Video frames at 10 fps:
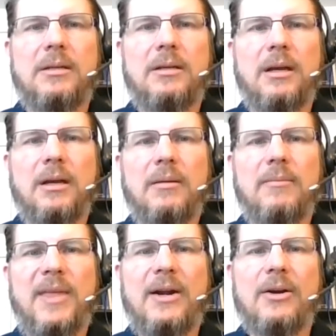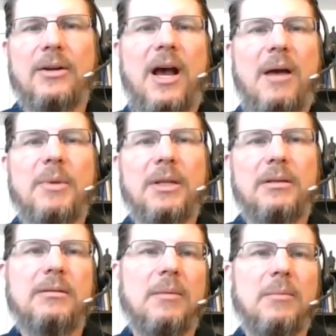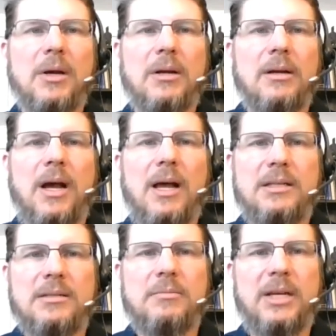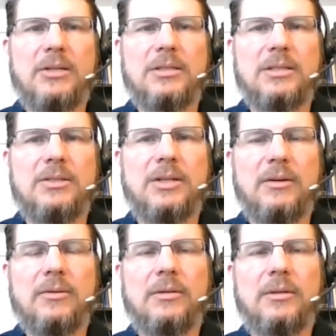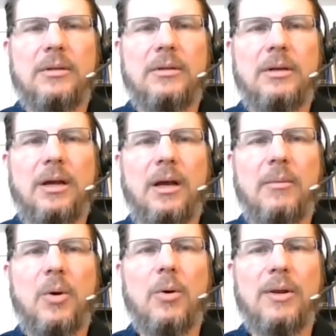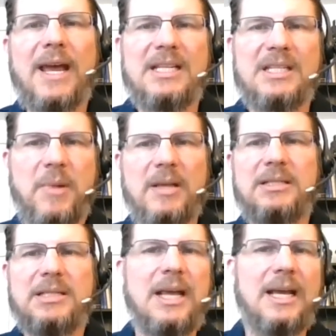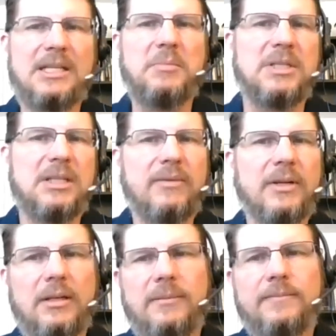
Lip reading: that are common among autism patients in general. Or in that slice specifically.